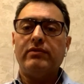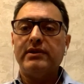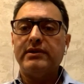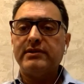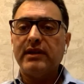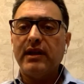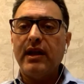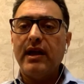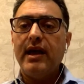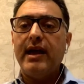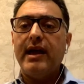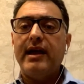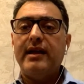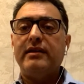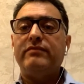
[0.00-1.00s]
hours.
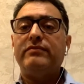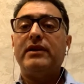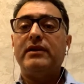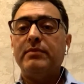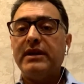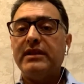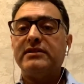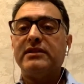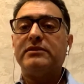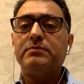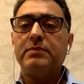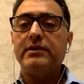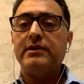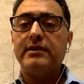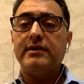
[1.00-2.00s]
And if they remain
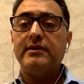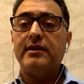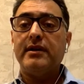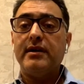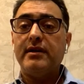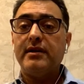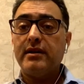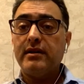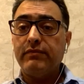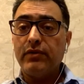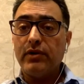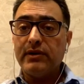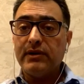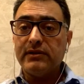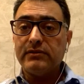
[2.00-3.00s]
suspended in the air, and
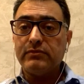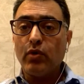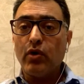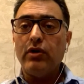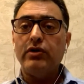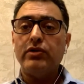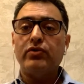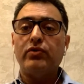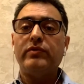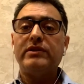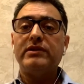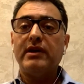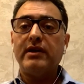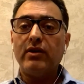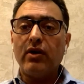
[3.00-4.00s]
if you're in a small room
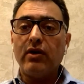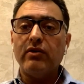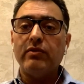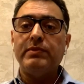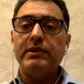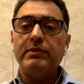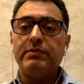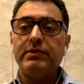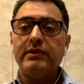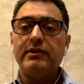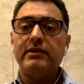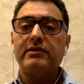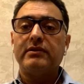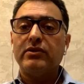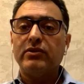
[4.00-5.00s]
where there are a lot of
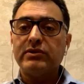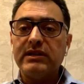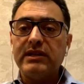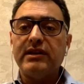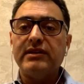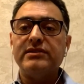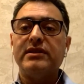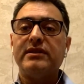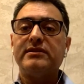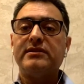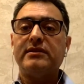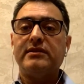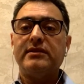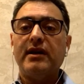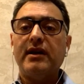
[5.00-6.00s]
people, closely
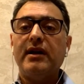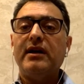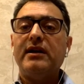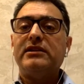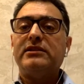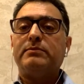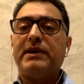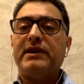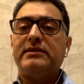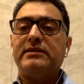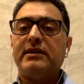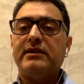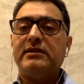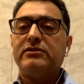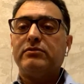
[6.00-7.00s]
congested
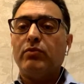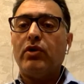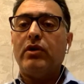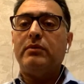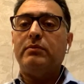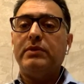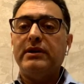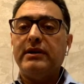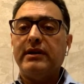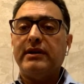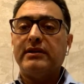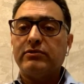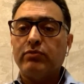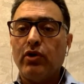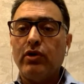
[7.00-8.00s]
spaces, small
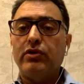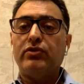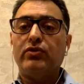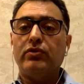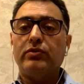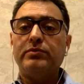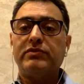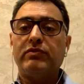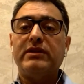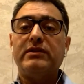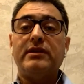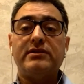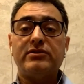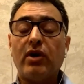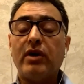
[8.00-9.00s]
buildings, small rooms where
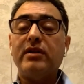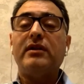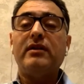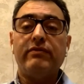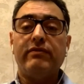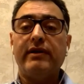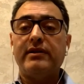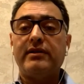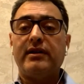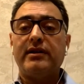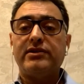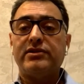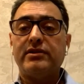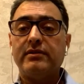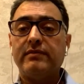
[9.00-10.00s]
there's not enough
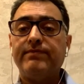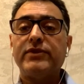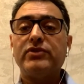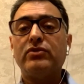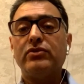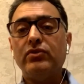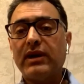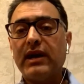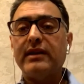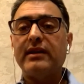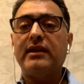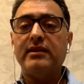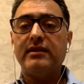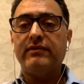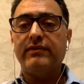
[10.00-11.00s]
ventilation, so you
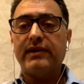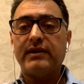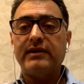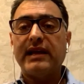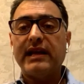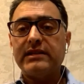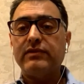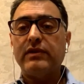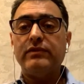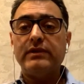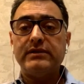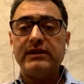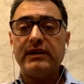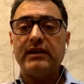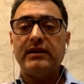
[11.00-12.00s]
can get infected. That's why
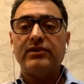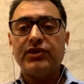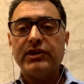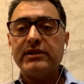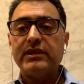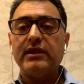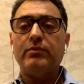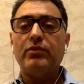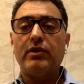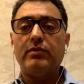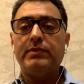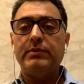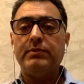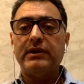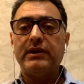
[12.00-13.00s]
we're seeing increasing number
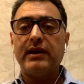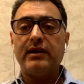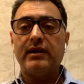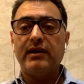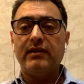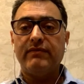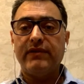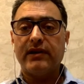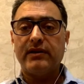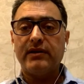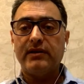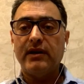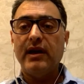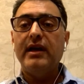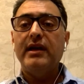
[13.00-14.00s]
of people getting
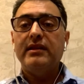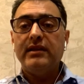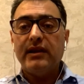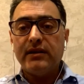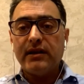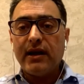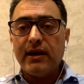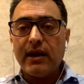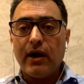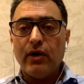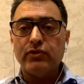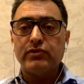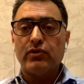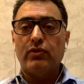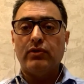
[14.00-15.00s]
infected, the entire
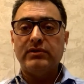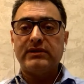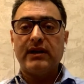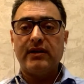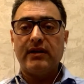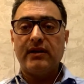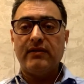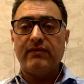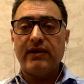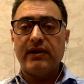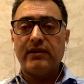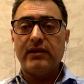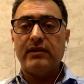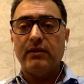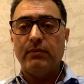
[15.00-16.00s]
households getting
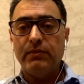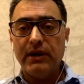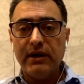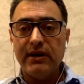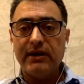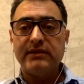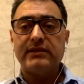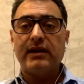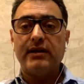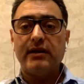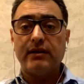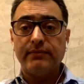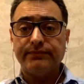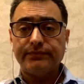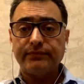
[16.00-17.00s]
infected, the buildings
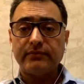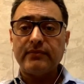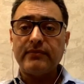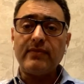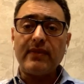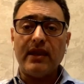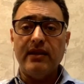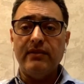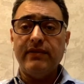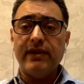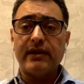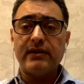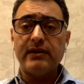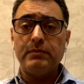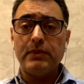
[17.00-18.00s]
getting
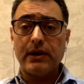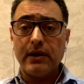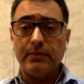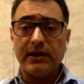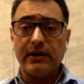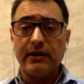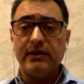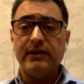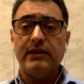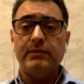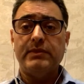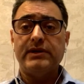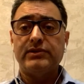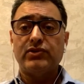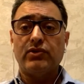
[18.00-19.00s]
infected, becoming
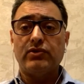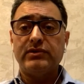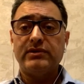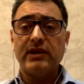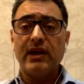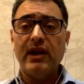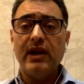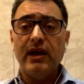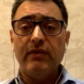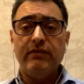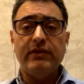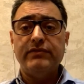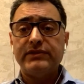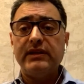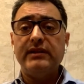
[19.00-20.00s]
containment zones.
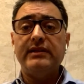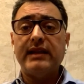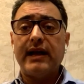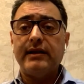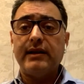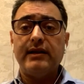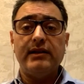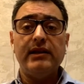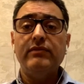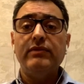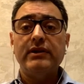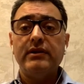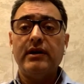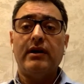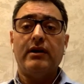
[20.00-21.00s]
We've seen that. And
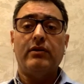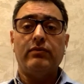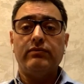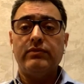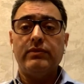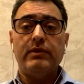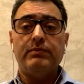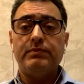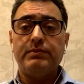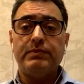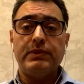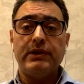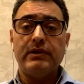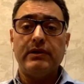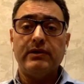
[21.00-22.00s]
even now,
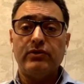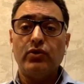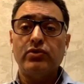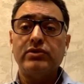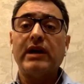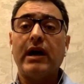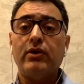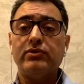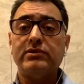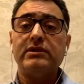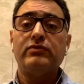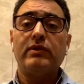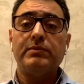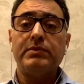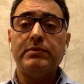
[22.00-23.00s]
those
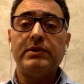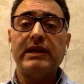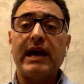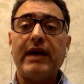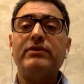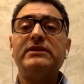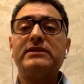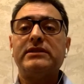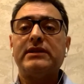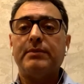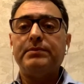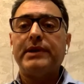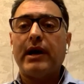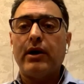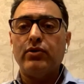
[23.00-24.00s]
houses where people haven't
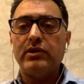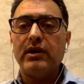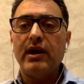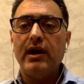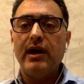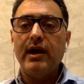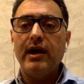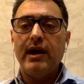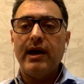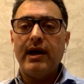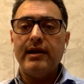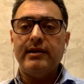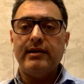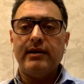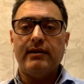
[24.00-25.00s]
stepped out,
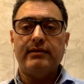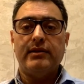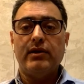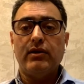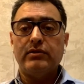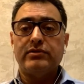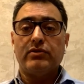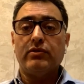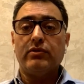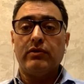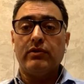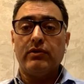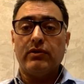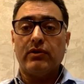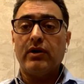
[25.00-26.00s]
and they
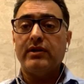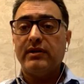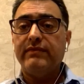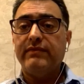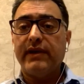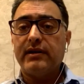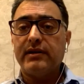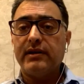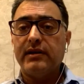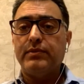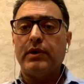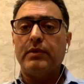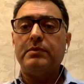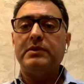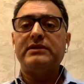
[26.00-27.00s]
also got infected,
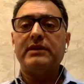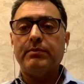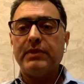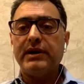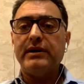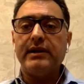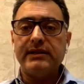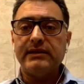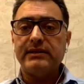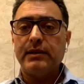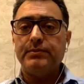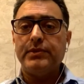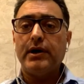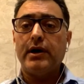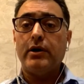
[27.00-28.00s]
probably somebody has
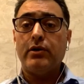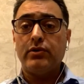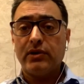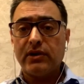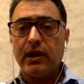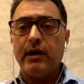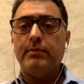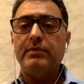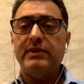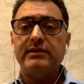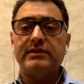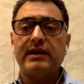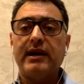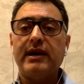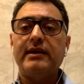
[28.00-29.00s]
stepped out, come
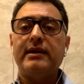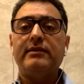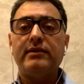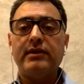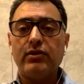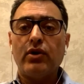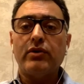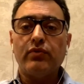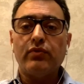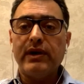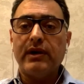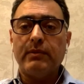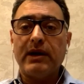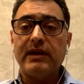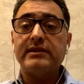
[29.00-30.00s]
inside, and they're not
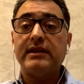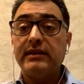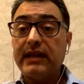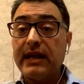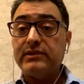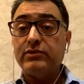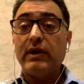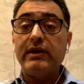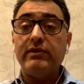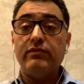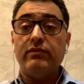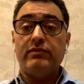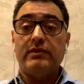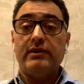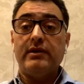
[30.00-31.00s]
wearing masks. And that's why
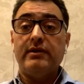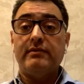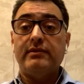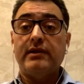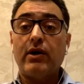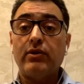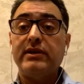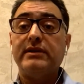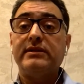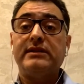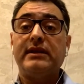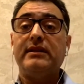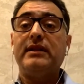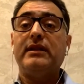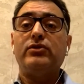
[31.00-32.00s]
now they
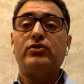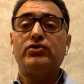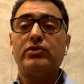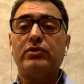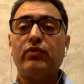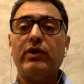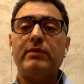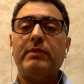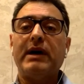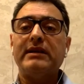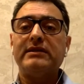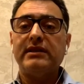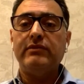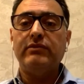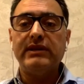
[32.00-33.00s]
say that you should wear
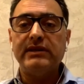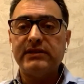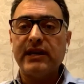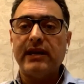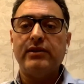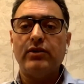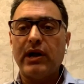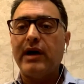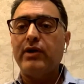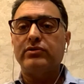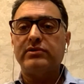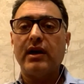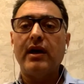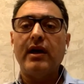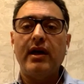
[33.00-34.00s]
masks even inside your
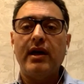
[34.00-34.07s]
house.